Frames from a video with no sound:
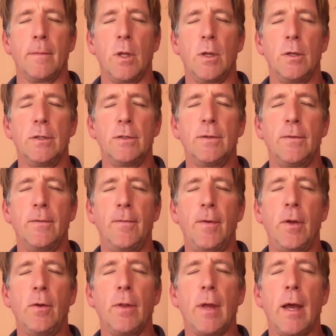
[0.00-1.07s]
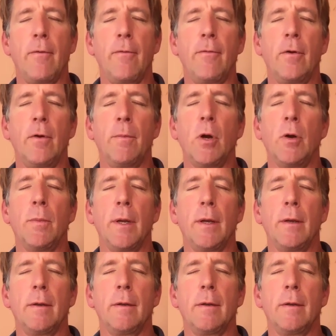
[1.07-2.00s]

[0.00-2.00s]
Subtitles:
And just feel that for a moment.